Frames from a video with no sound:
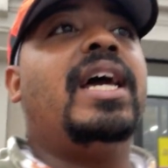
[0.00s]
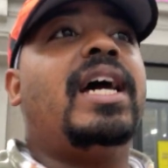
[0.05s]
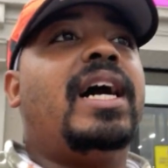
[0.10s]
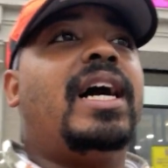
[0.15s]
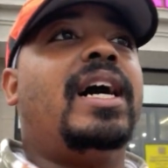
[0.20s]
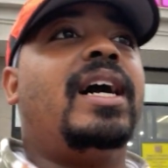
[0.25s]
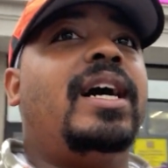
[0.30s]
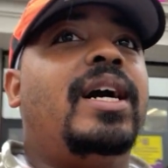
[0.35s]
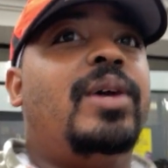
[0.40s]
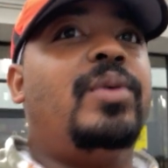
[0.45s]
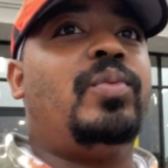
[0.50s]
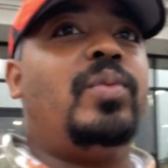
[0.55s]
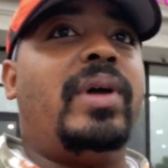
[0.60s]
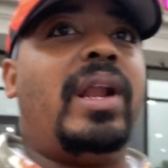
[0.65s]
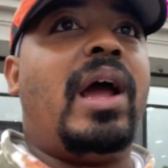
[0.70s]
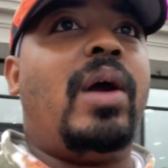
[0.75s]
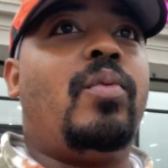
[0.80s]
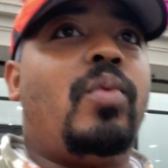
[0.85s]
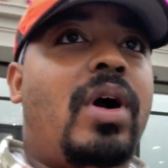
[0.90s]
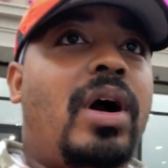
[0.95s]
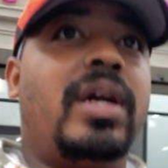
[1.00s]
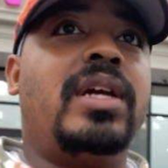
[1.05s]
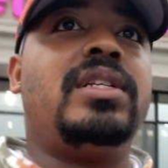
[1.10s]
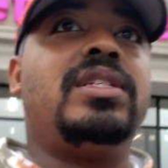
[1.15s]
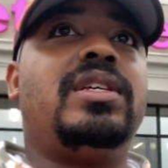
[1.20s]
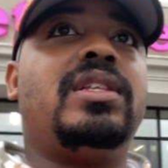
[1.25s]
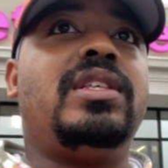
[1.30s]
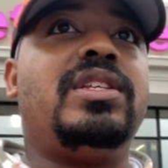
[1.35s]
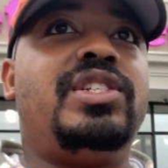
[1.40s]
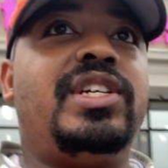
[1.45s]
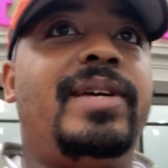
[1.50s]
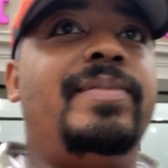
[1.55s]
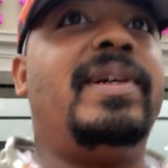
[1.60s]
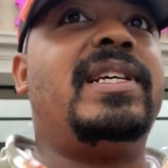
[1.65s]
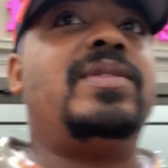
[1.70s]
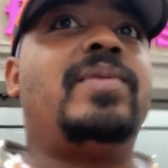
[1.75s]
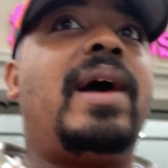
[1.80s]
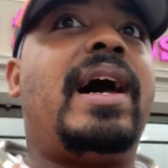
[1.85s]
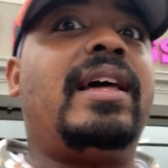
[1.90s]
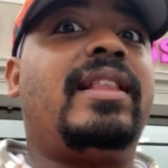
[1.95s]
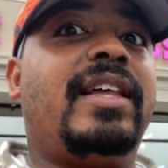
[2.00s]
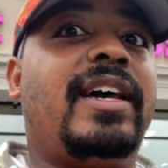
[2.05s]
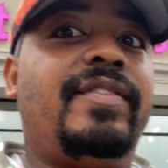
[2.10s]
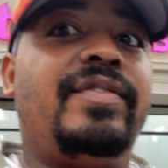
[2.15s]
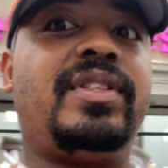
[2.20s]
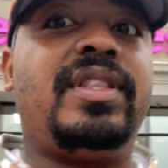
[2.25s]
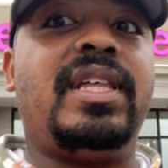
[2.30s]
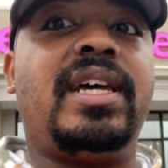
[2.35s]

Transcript: um, when I walk into the gym. That's why I left